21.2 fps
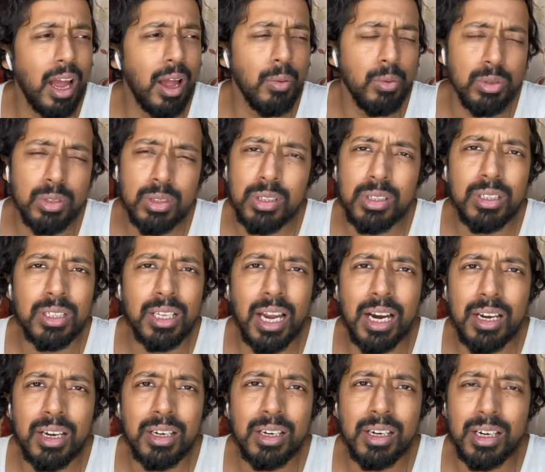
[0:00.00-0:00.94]
I wasn't
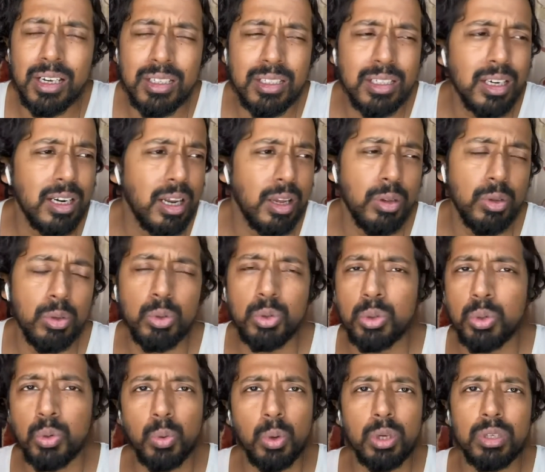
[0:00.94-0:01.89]
that interested. I
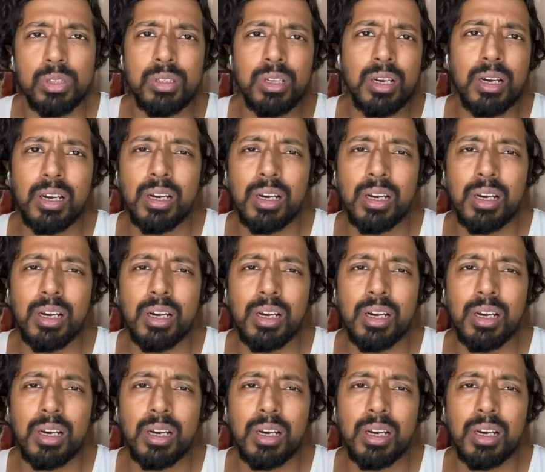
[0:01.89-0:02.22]
used to watch their